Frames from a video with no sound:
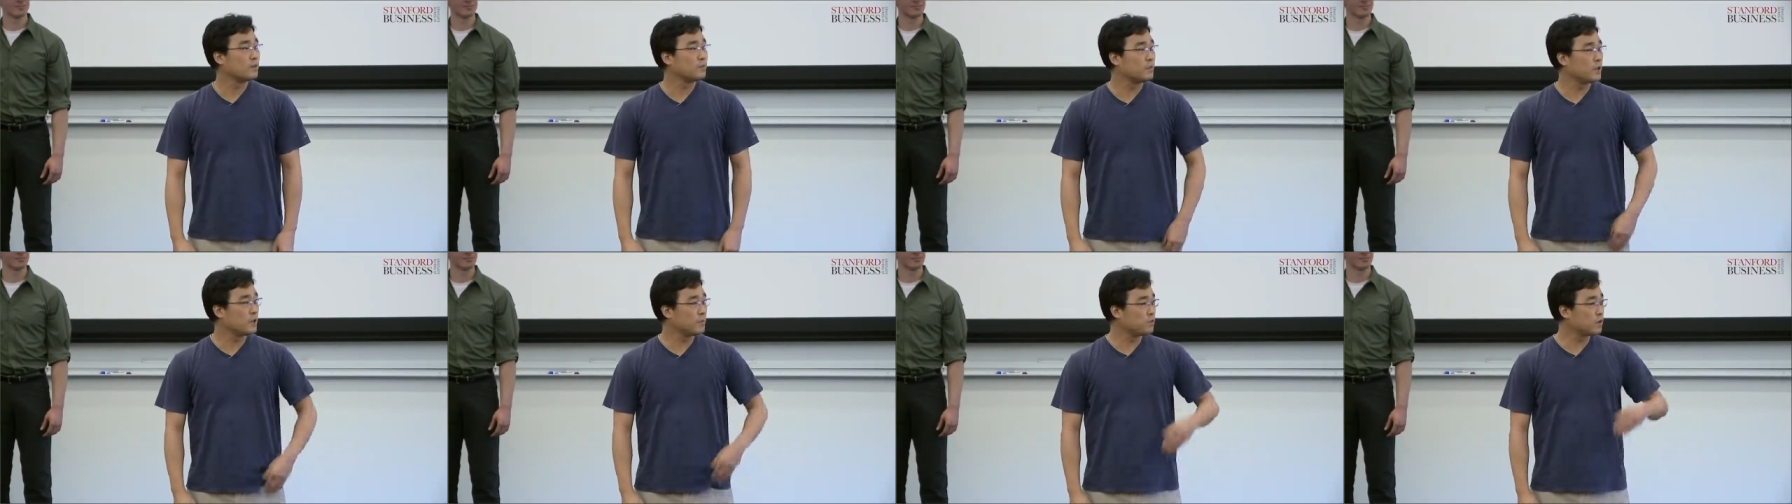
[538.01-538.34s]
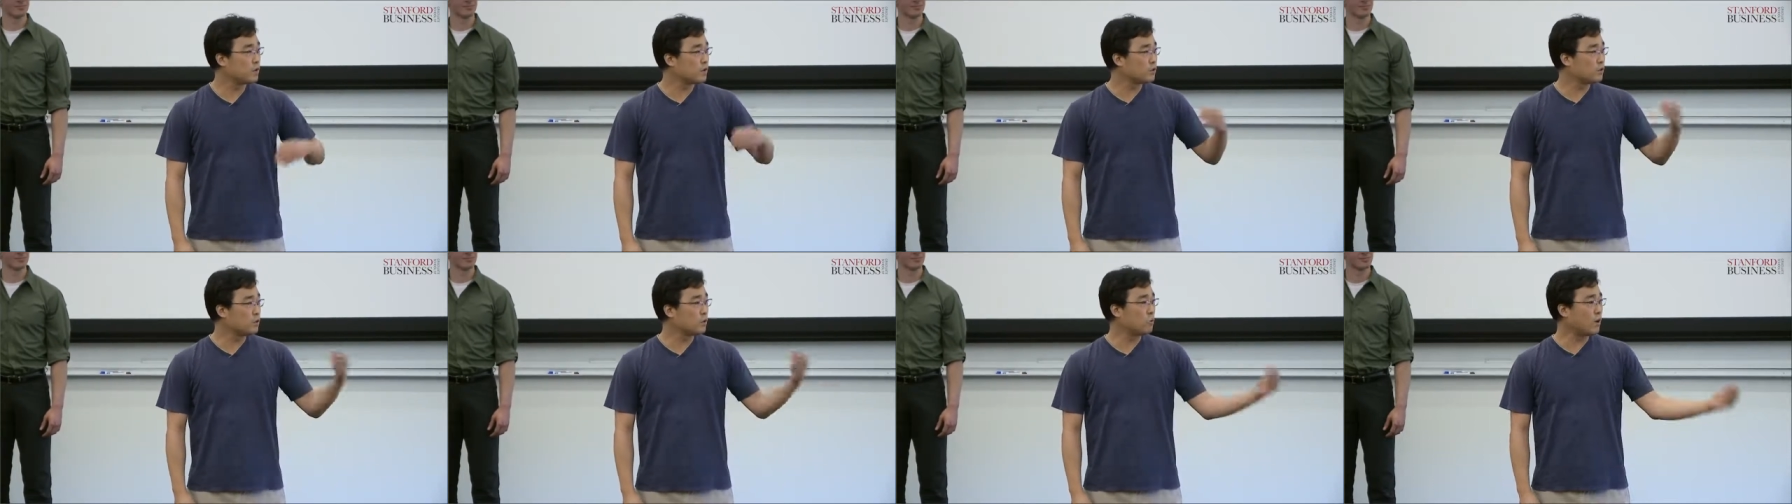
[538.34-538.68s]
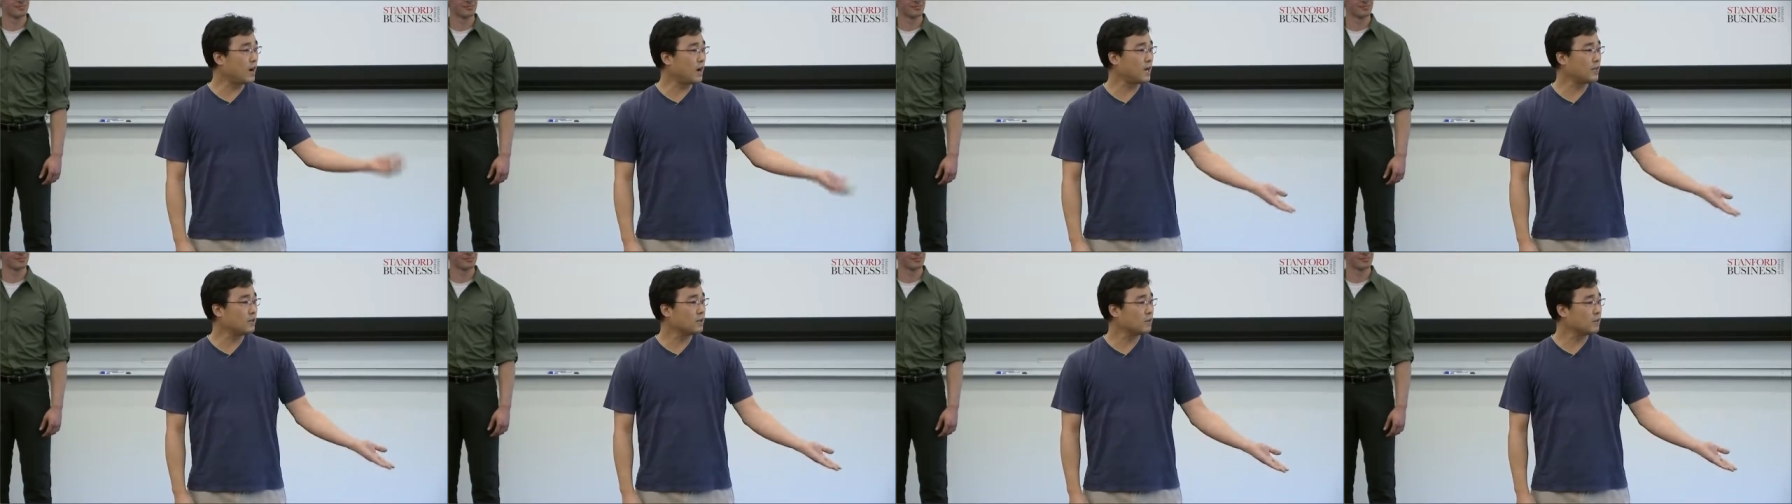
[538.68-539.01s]
People on the
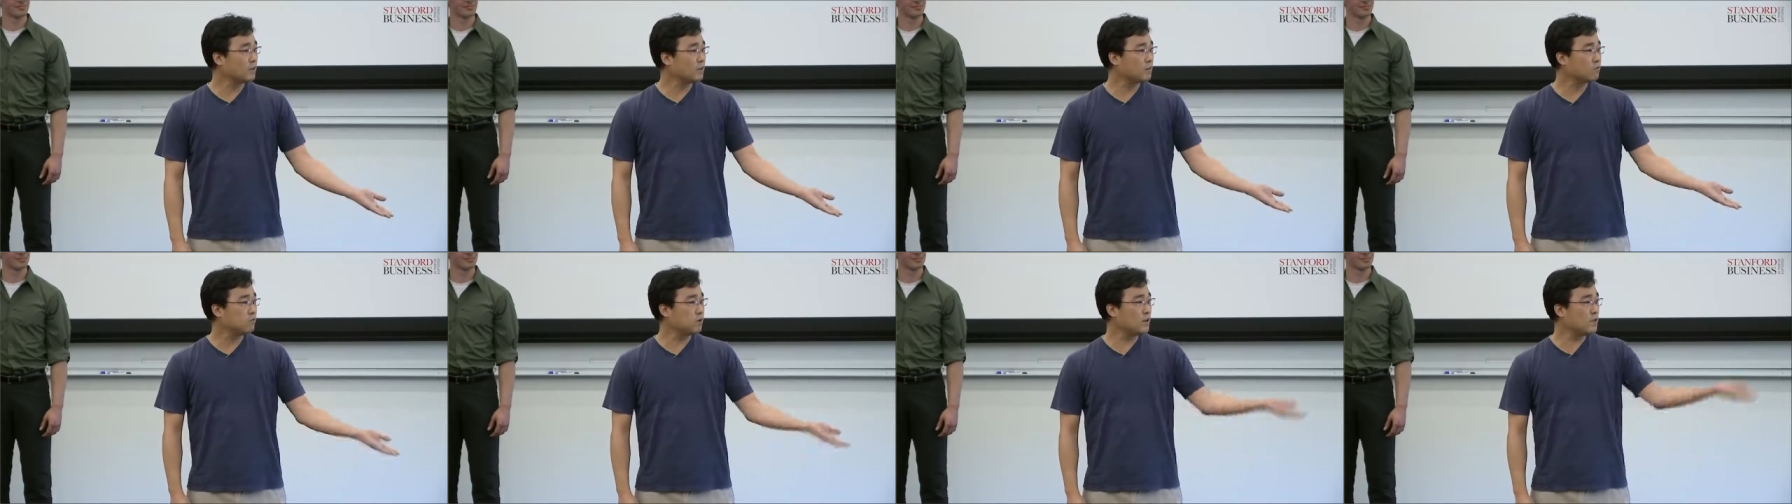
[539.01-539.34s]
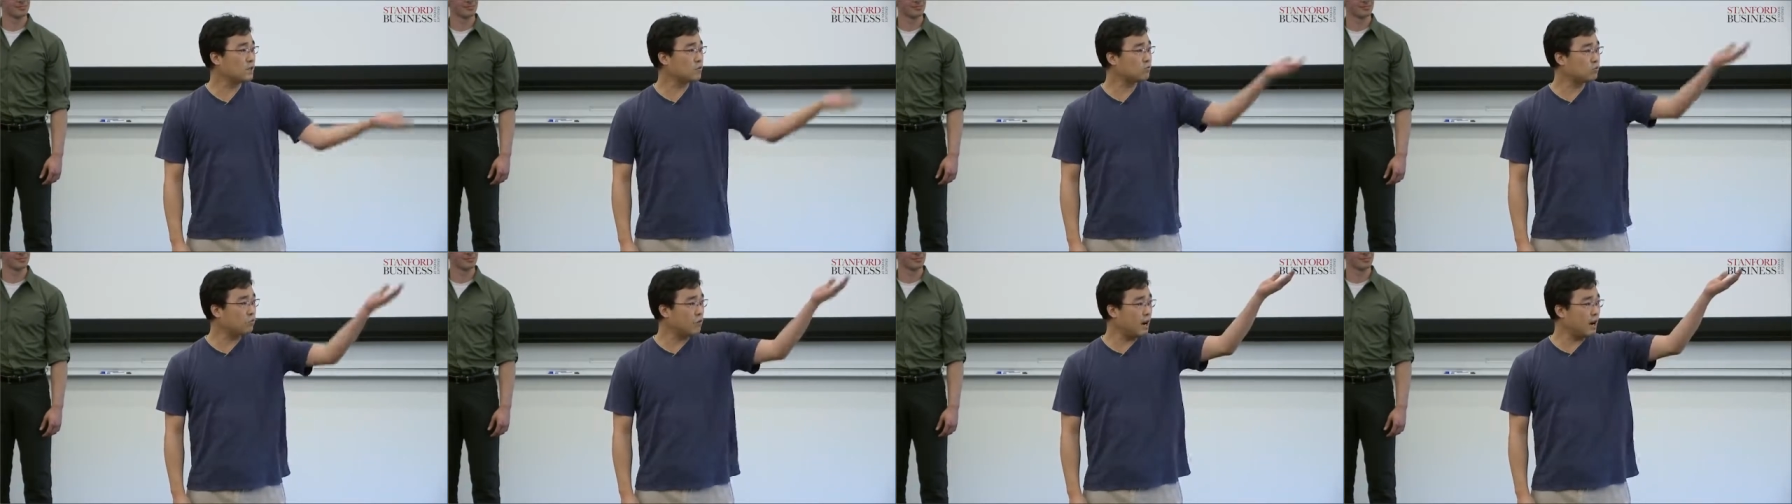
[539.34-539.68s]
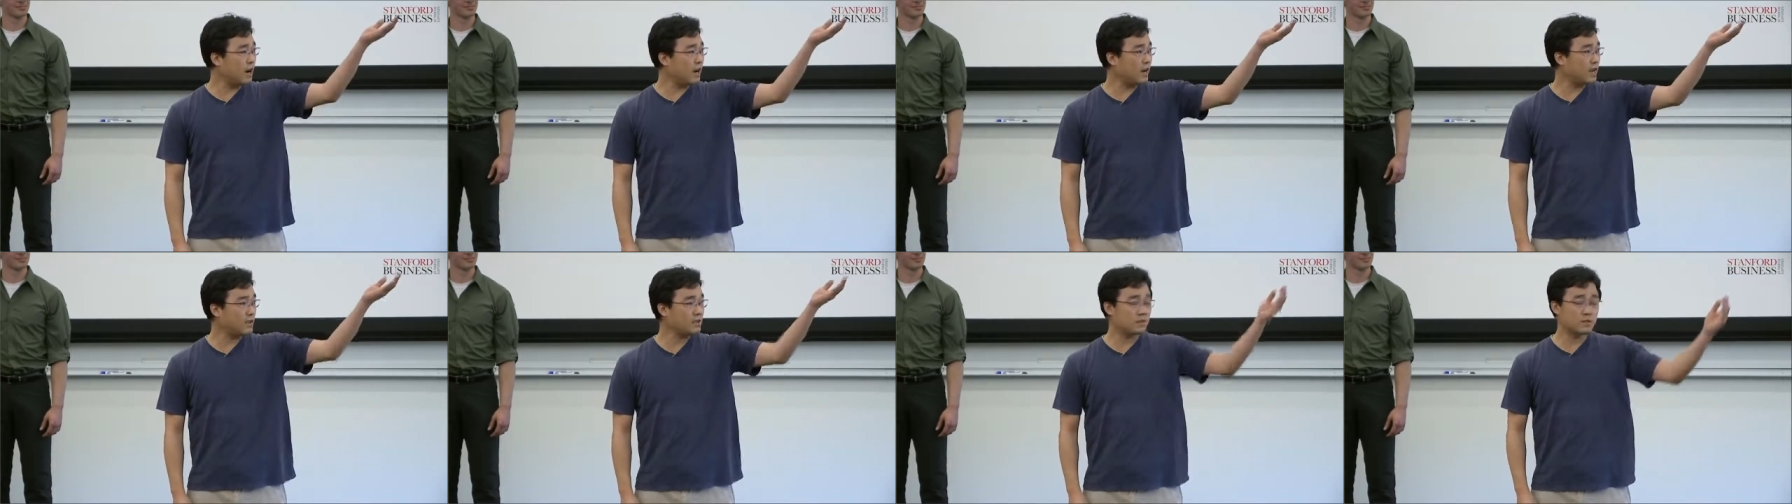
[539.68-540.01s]
right, please
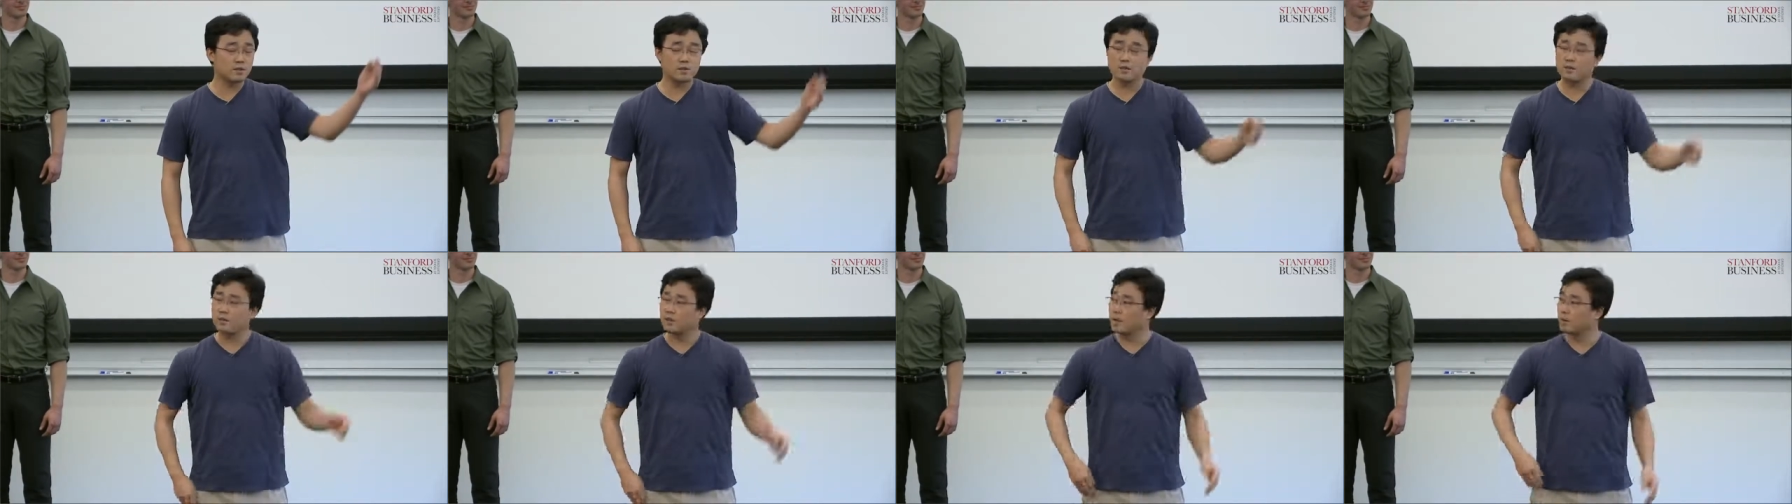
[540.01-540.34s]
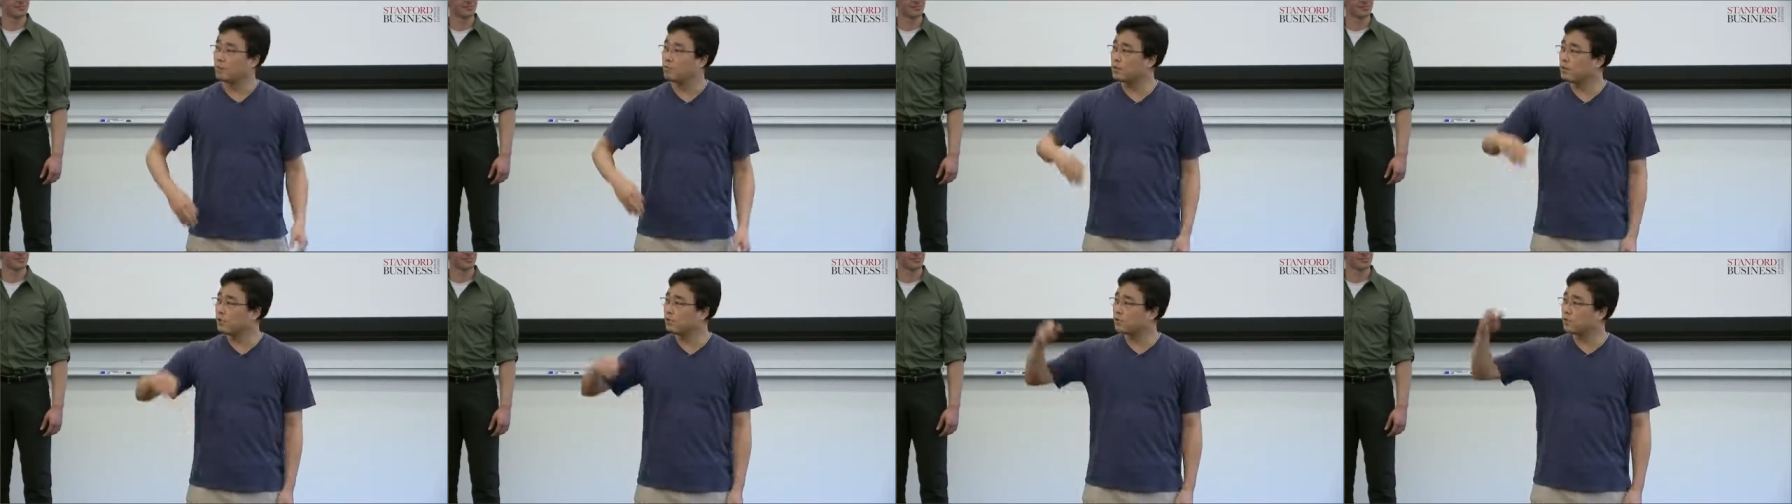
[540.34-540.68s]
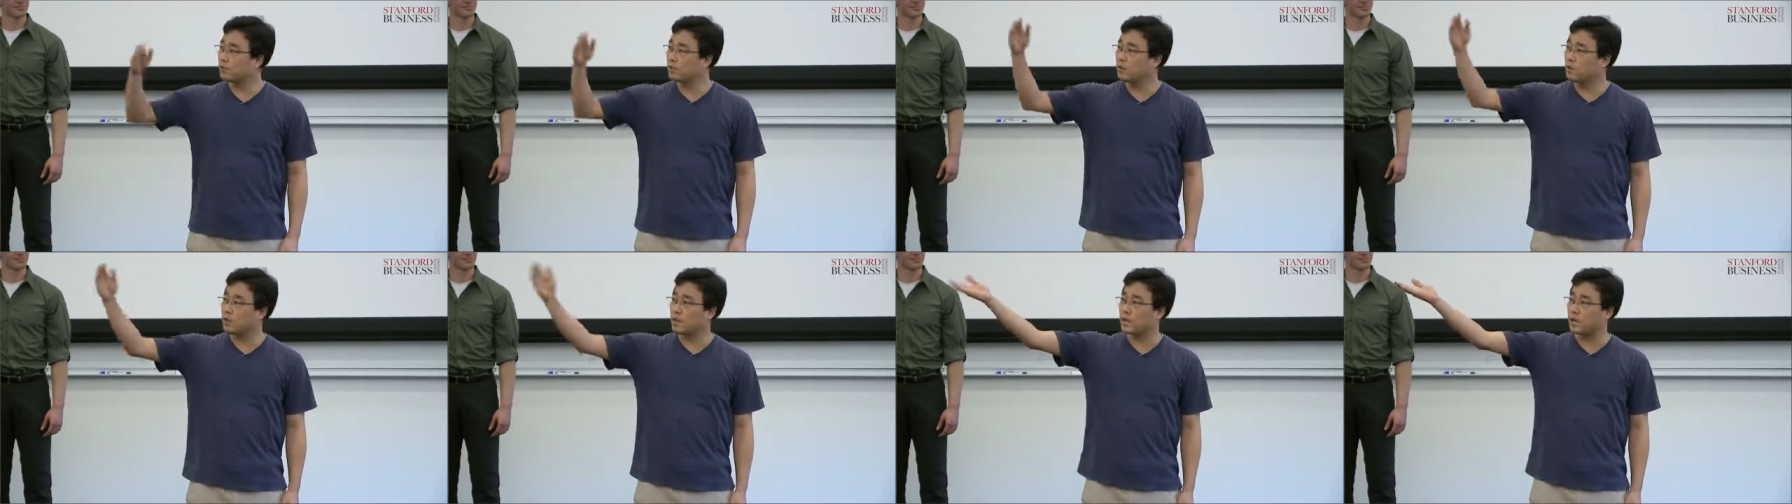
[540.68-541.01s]
rise and move
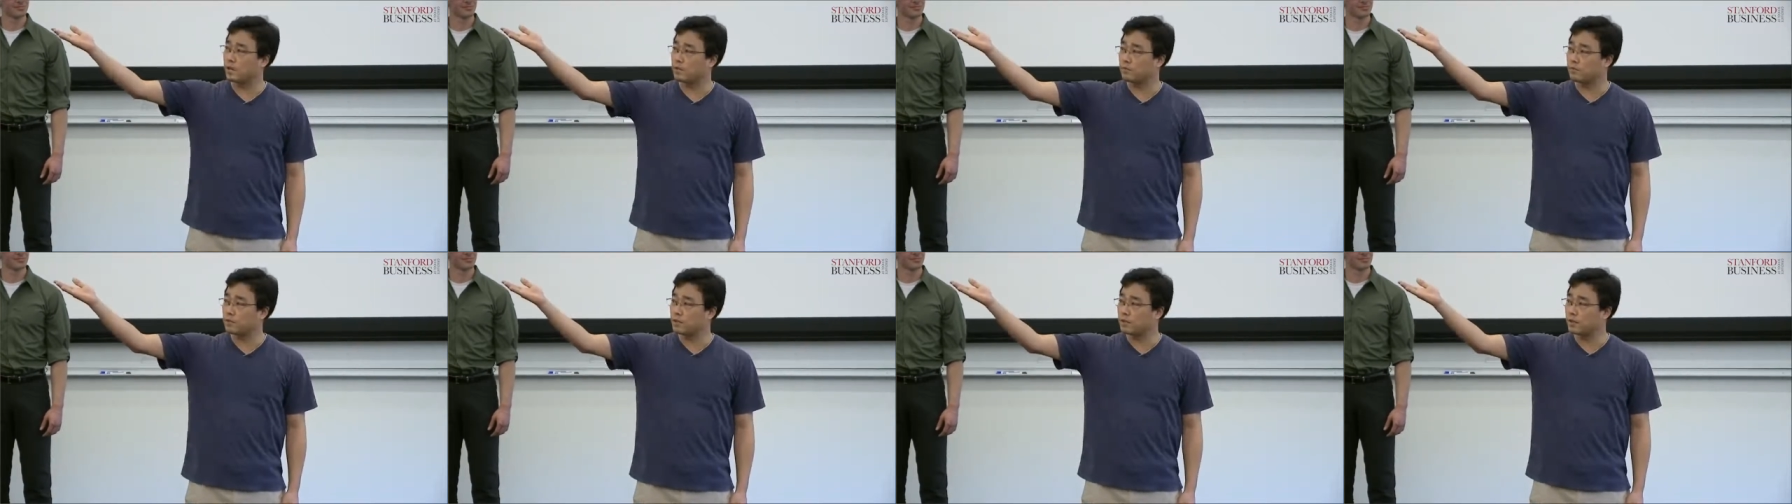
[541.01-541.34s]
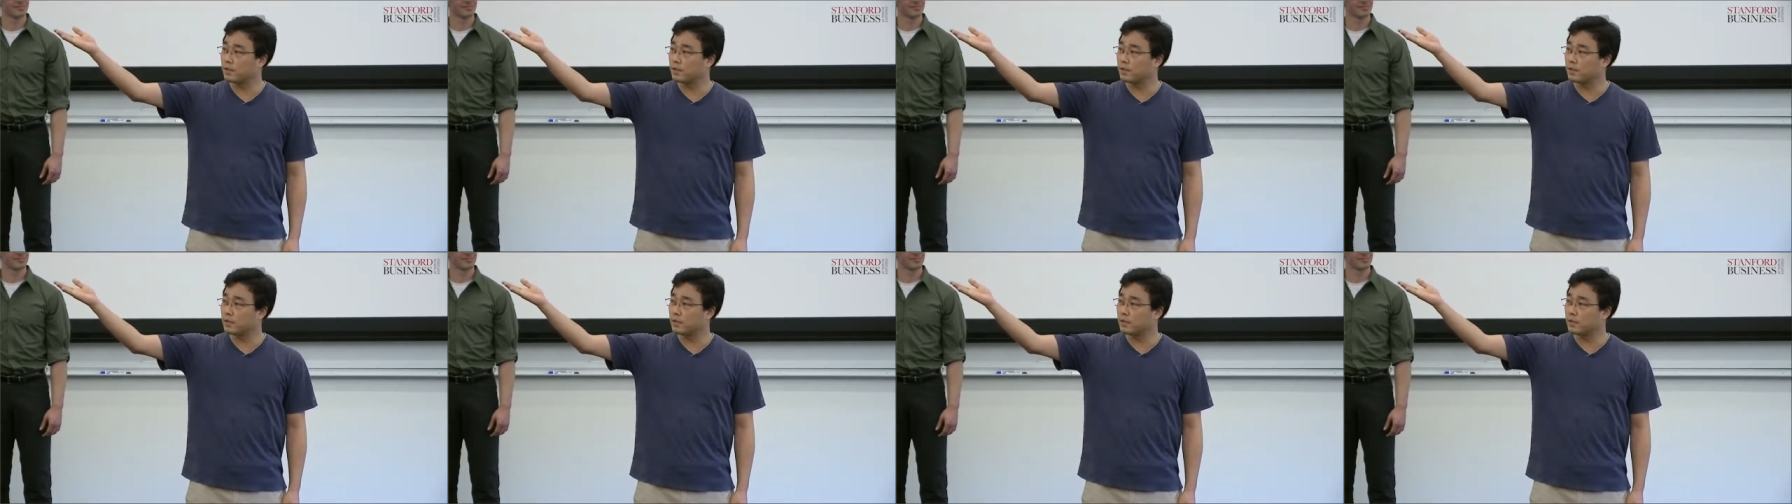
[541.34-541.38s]
to the left.